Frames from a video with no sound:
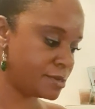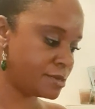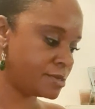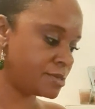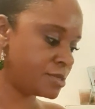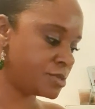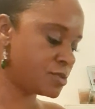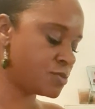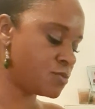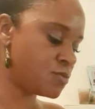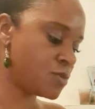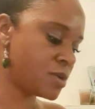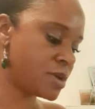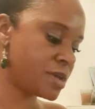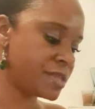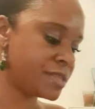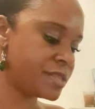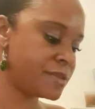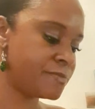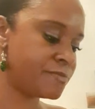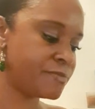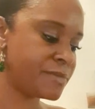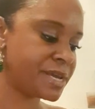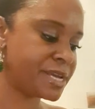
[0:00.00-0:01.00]
So what are
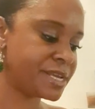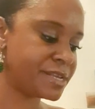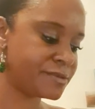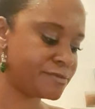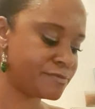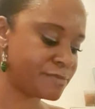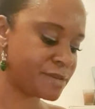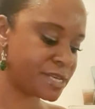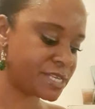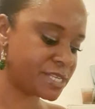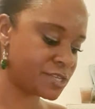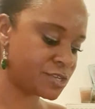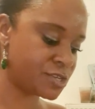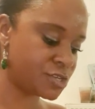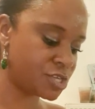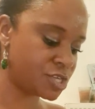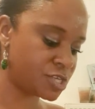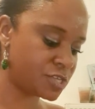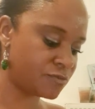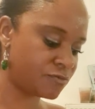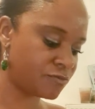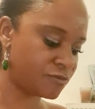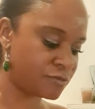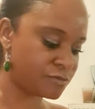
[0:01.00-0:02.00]
the main
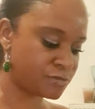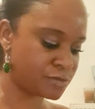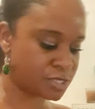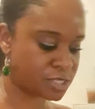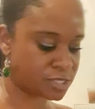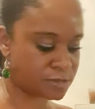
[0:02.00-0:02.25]
messages from